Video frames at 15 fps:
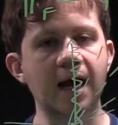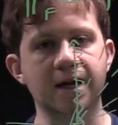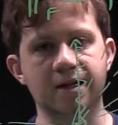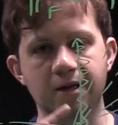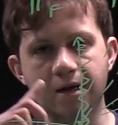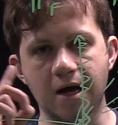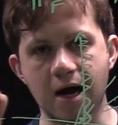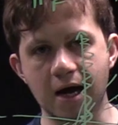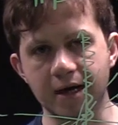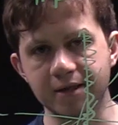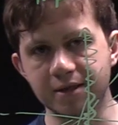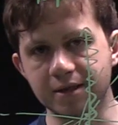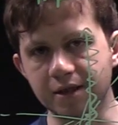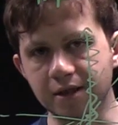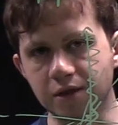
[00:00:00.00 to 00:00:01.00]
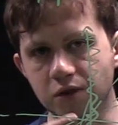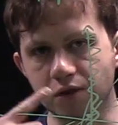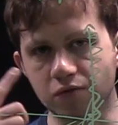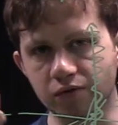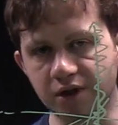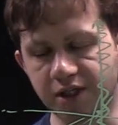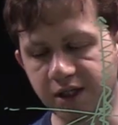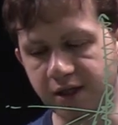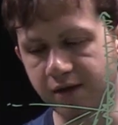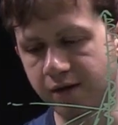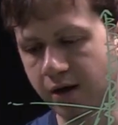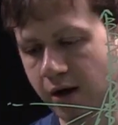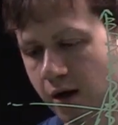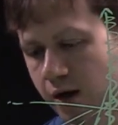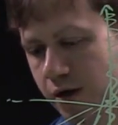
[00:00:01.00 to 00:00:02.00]
at lines in 3D.
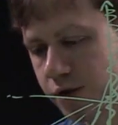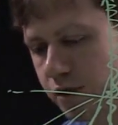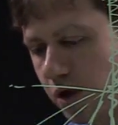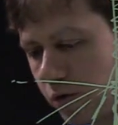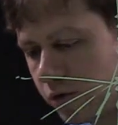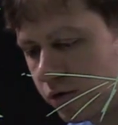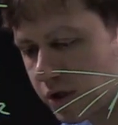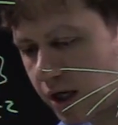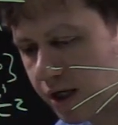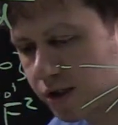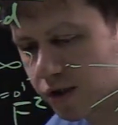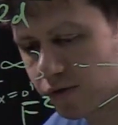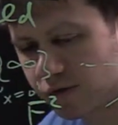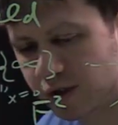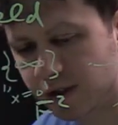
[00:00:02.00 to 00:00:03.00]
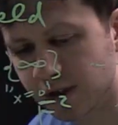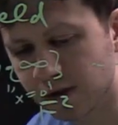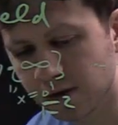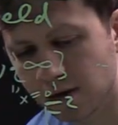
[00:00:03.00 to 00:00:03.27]
So you take 3D,